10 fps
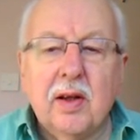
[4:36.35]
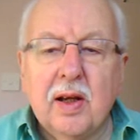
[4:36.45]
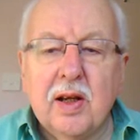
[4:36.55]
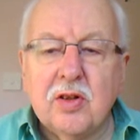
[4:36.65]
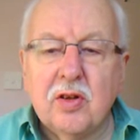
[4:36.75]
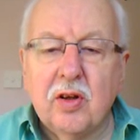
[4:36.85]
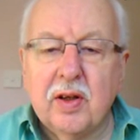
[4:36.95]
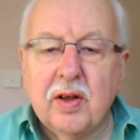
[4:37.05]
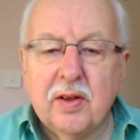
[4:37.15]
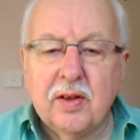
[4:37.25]
later
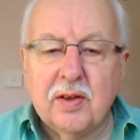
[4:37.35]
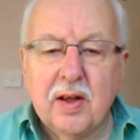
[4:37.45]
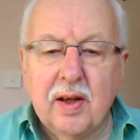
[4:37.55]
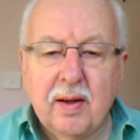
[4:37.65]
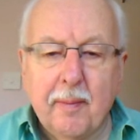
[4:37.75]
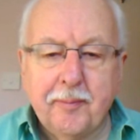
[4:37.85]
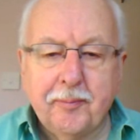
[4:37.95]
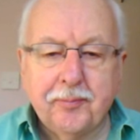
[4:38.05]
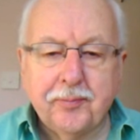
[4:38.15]
on in the day.